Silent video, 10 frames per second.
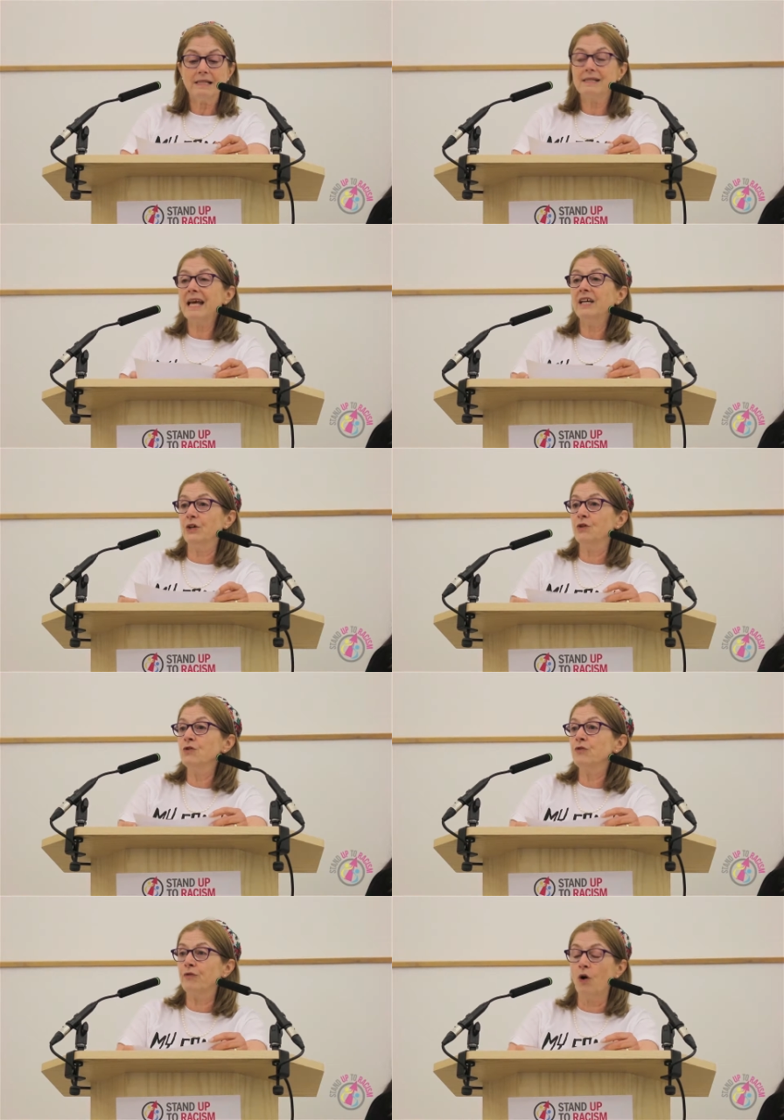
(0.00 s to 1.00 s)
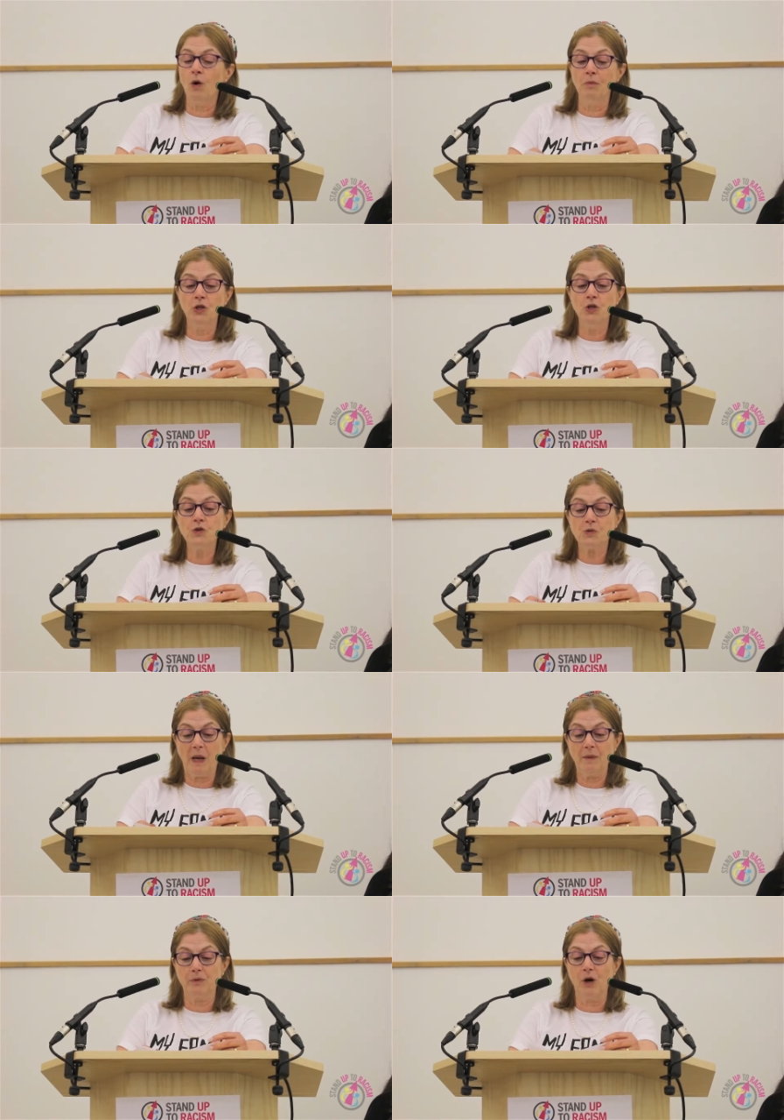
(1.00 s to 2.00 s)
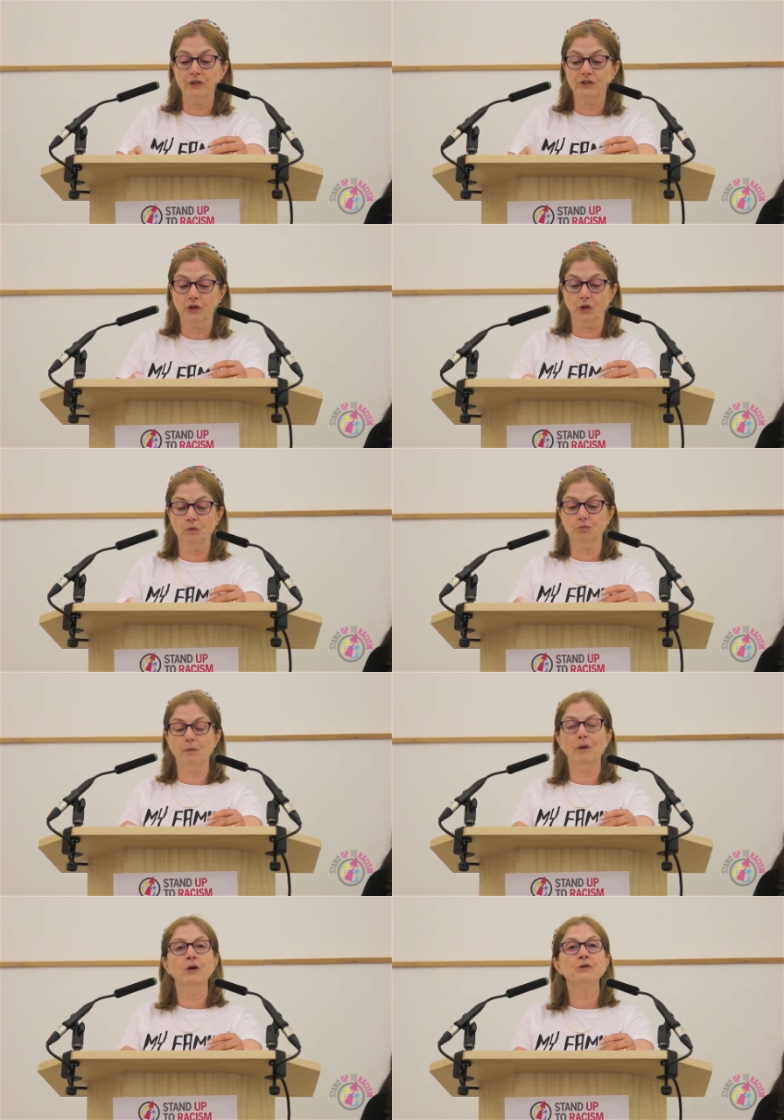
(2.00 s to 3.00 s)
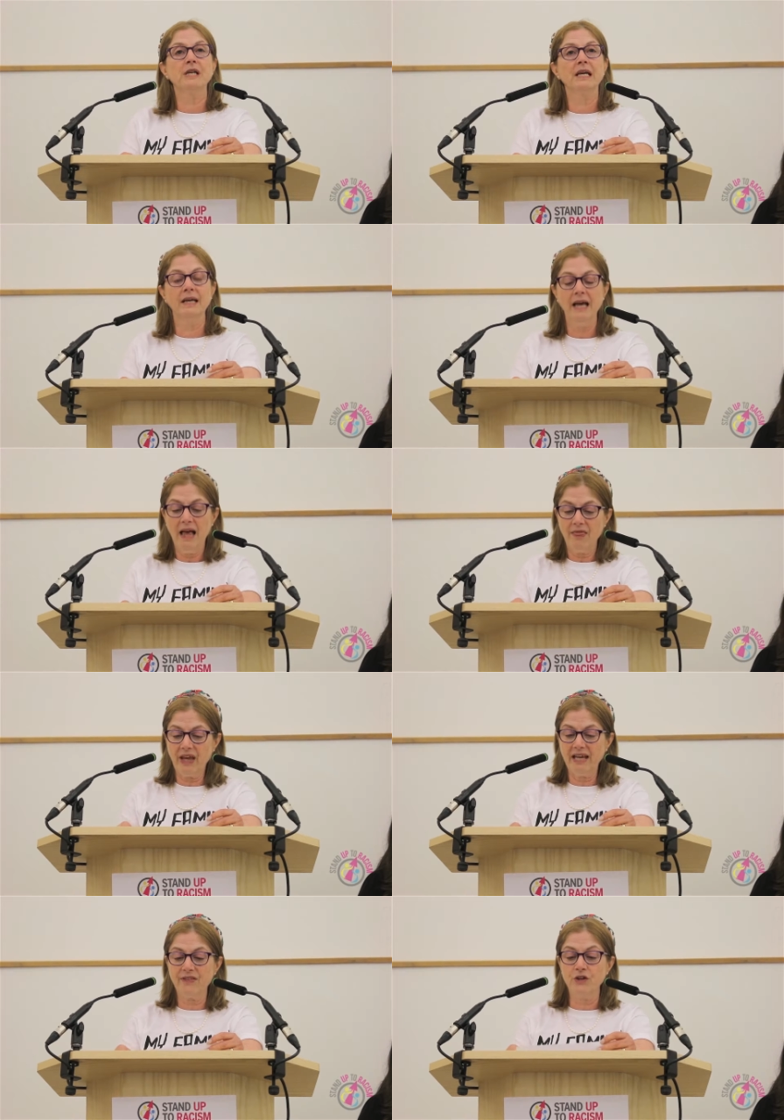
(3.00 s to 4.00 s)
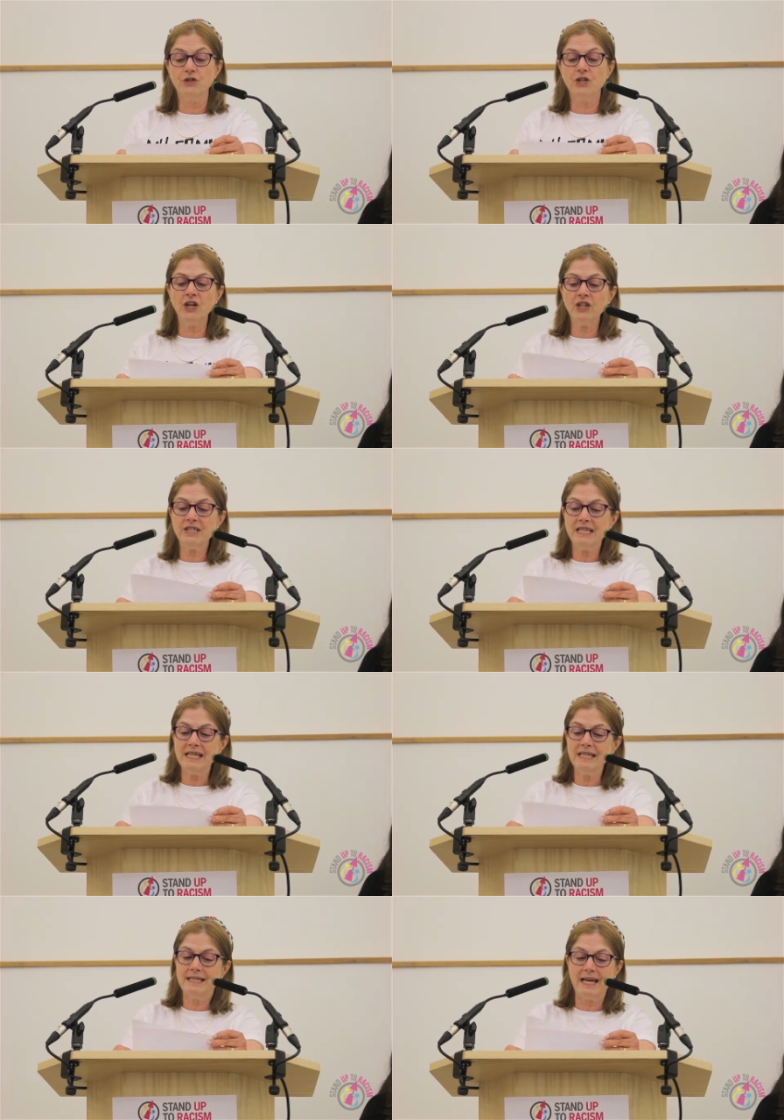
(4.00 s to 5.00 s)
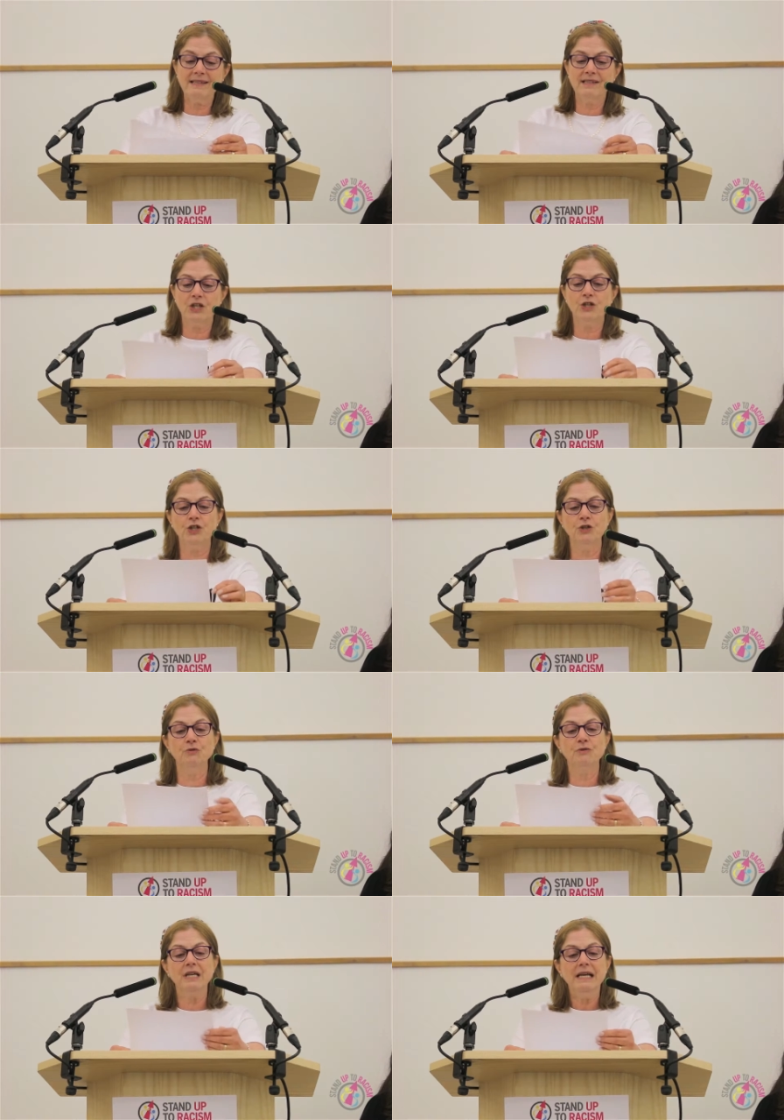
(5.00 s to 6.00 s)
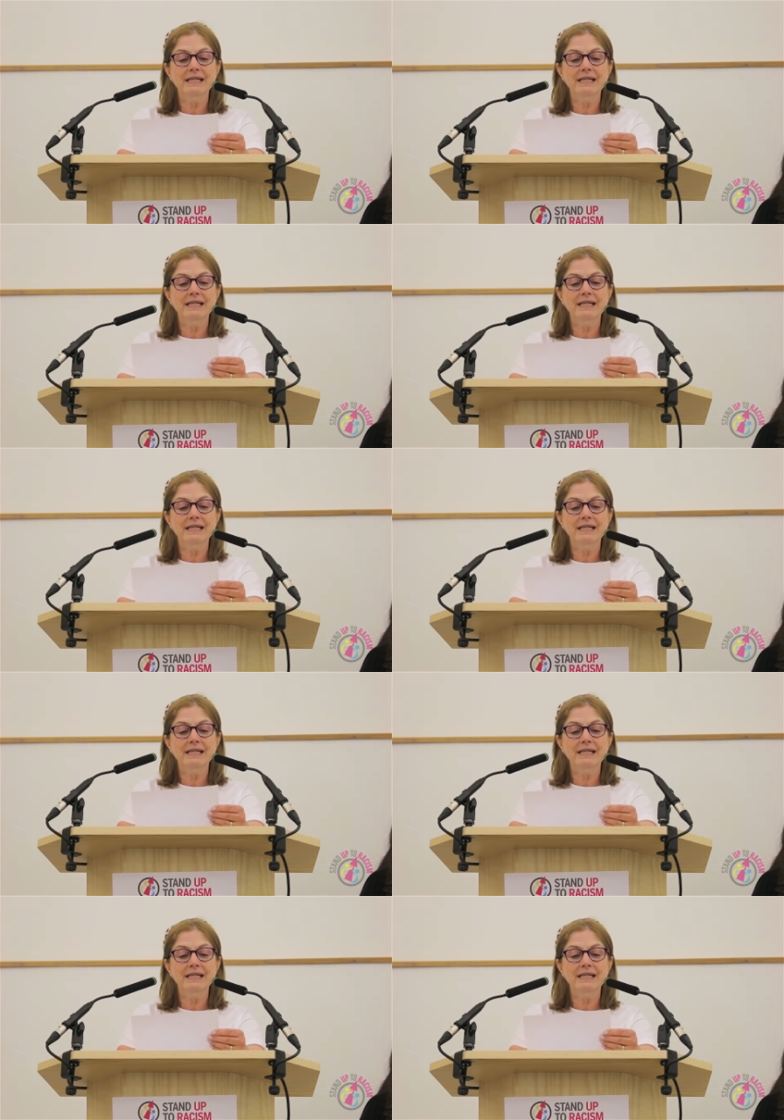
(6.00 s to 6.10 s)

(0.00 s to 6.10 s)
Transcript: Second, from a newspaper article proposing that the dirty, destitute,